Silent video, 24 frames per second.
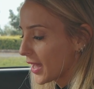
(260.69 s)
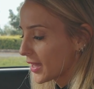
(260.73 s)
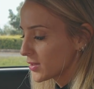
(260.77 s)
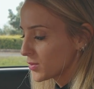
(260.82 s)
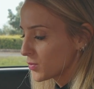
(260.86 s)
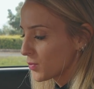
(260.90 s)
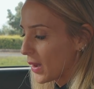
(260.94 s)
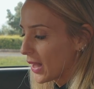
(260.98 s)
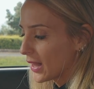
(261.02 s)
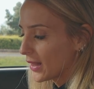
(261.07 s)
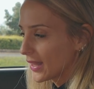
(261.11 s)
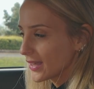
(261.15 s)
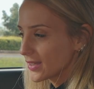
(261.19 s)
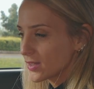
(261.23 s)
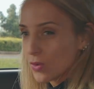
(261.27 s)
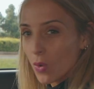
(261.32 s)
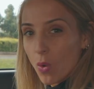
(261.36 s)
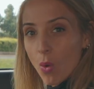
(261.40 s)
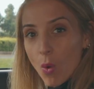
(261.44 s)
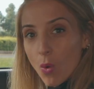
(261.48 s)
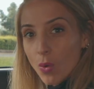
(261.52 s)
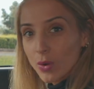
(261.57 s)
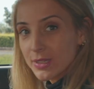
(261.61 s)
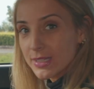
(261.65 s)
as well as
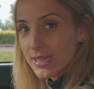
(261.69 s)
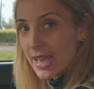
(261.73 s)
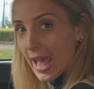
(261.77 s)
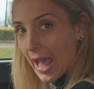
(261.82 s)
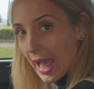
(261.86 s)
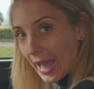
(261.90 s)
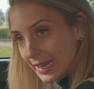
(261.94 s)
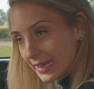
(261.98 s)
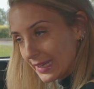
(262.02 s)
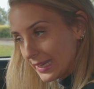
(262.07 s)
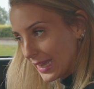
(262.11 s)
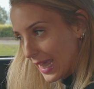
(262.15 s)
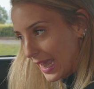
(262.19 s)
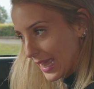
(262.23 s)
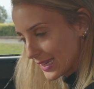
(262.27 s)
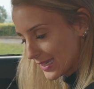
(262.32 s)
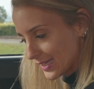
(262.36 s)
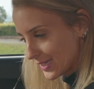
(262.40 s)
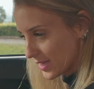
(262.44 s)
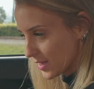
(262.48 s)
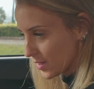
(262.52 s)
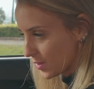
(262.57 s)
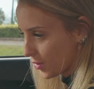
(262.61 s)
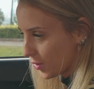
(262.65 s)
aux and
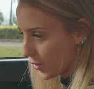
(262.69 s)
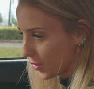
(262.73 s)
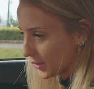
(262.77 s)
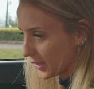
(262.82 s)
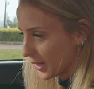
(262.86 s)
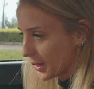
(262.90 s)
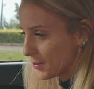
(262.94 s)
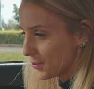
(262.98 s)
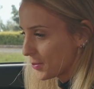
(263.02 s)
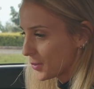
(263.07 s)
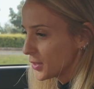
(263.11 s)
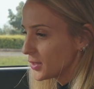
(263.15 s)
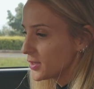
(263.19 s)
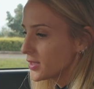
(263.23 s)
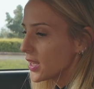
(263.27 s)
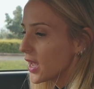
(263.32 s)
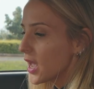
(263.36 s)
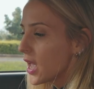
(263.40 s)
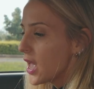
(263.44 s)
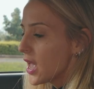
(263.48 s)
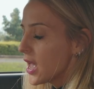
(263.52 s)
SD card inputs.